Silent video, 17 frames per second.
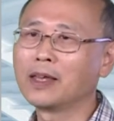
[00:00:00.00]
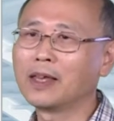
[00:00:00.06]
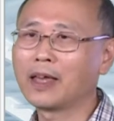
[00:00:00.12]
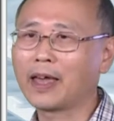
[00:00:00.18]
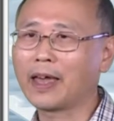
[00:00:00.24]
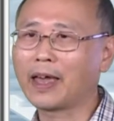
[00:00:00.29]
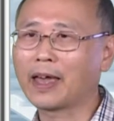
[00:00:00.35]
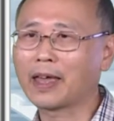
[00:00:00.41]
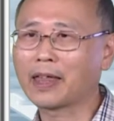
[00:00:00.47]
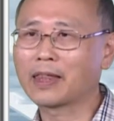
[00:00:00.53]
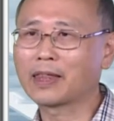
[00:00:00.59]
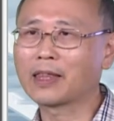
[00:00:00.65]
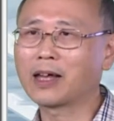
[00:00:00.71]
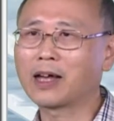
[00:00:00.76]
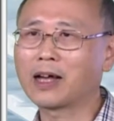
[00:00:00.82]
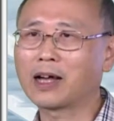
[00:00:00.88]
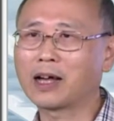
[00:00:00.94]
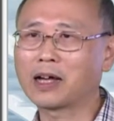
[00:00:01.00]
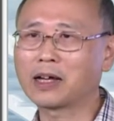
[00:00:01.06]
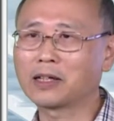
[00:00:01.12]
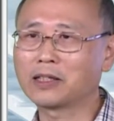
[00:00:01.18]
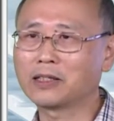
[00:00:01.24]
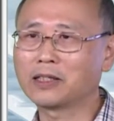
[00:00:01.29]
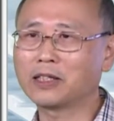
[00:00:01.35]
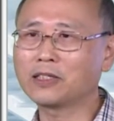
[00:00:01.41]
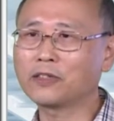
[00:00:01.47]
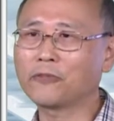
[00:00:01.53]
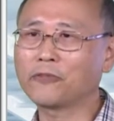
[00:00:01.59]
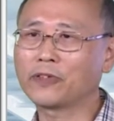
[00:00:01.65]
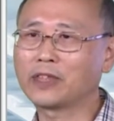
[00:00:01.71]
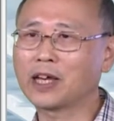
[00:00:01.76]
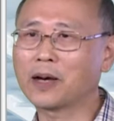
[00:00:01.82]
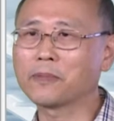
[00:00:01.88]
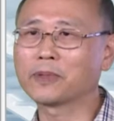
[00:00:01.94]
And this
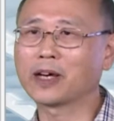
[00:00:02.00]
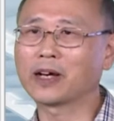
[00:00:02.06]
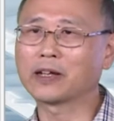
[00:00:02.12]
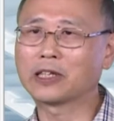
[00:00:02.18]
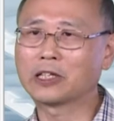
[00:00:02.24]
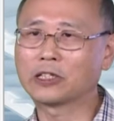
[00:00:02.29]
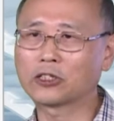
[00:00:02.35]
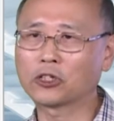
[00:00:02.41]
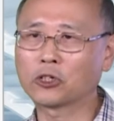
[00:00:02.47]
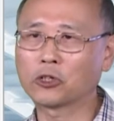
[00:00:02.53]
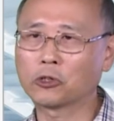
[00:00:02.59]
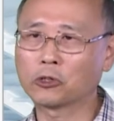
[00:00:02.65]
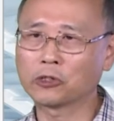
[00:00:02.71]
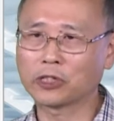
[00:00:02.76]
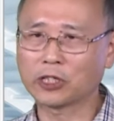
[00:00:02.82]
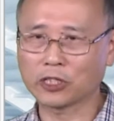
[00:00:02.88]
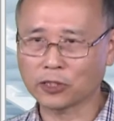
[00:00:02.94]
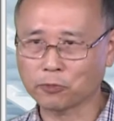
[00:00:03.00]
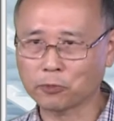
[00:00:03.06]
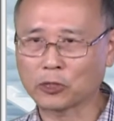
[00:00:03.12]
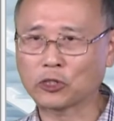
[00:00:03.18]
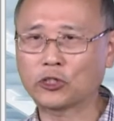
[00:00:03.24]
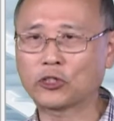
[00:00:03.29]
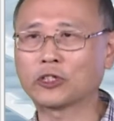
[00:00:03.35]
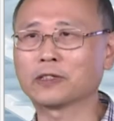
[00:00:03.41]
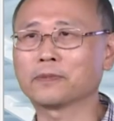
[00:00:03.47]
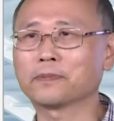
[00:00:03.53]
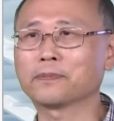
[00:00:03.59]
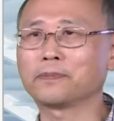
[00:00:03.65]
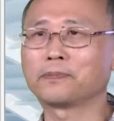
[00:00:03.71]
phenomenon is called dispersion.